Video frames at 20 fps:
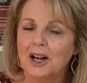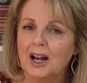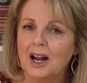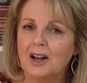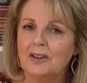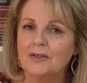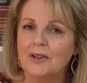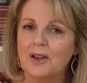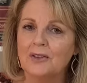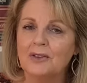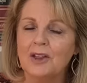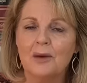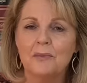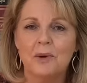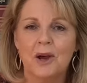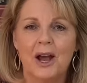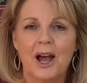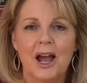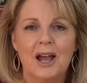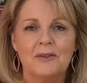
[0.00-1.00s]
and then they
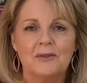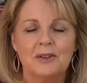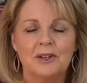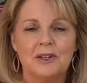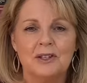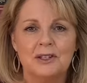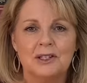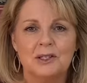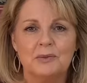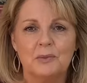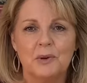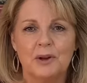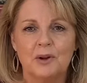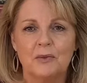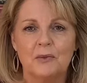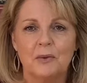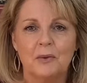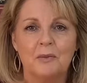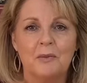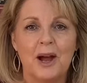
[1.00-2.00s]
behave in a
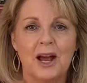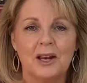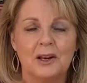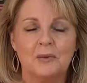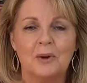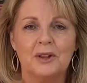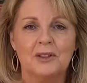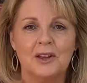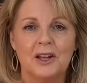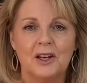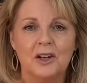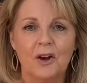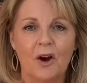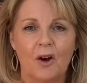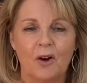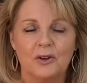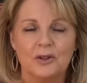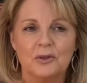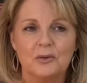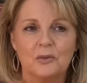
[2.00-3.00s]
despicable manner when they're
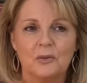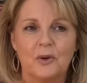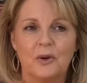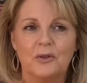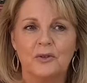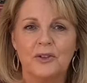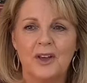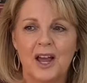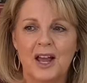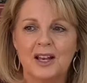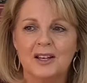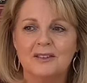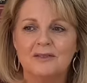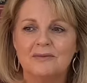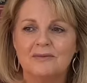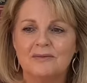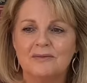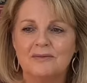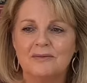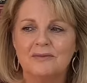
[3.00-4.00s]
not, well,
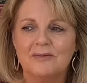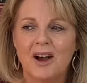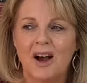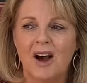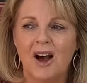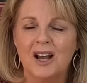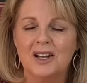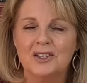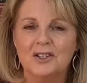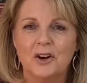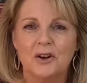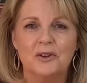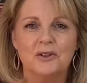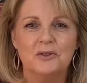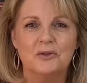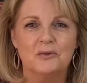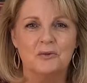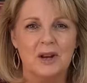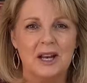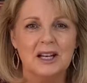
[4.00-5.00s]
then I
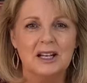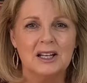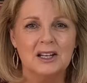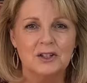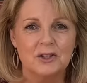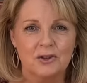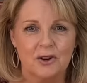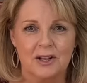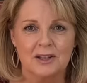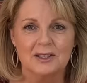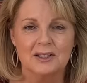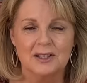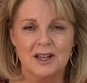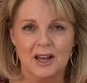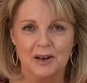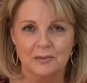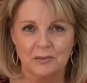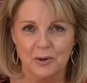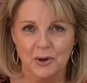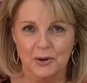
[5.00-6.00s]
don't really trust
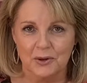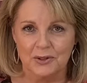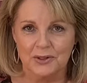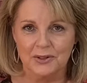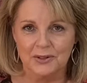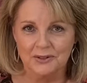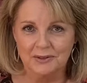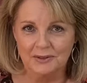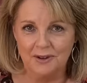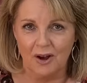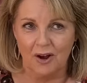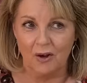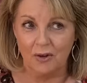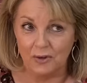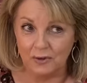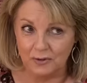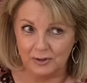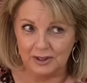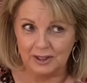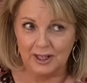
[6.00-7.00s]
that person
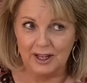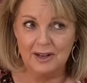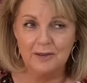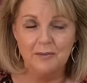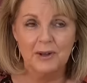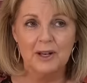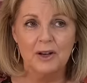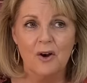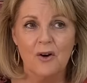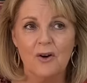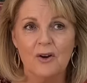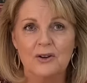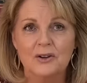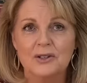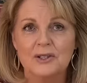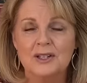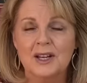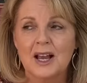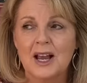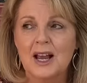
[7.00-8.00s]
overly,
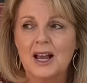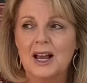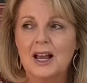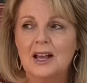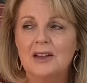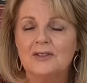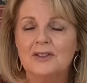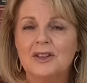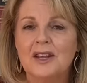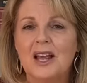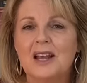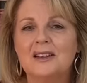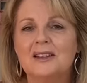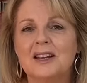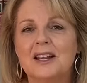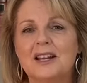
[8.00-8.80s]
because that,